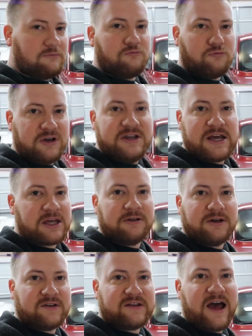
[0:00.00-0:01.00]

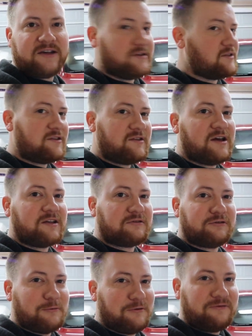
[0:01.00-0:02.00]
ridiculous as it sits
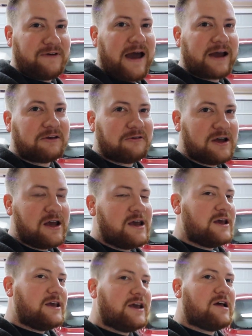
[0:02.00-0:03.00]
from the factory,
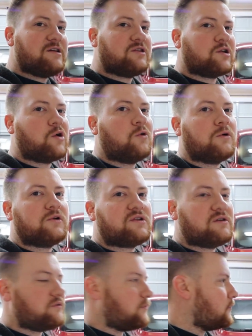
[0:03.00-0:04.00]
he has the
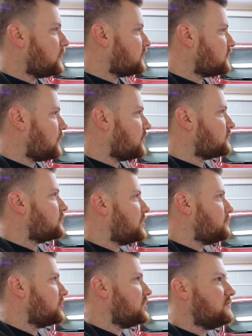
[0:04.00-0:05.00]
Corsa full exhaust line. I
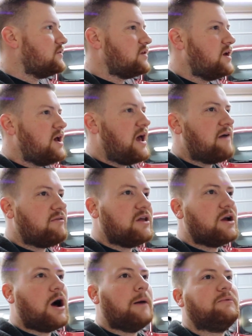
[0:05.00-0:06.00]
believe it's
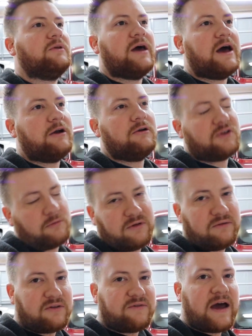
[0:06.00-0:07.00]
everything up to the headers. I believe
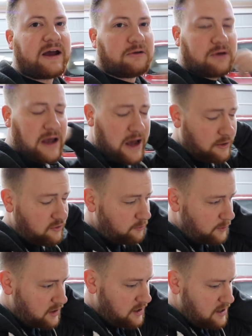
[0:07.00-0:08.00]
it's factory headers,
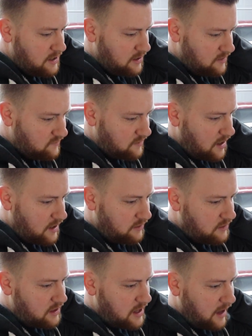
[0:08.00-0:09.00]
but he's got the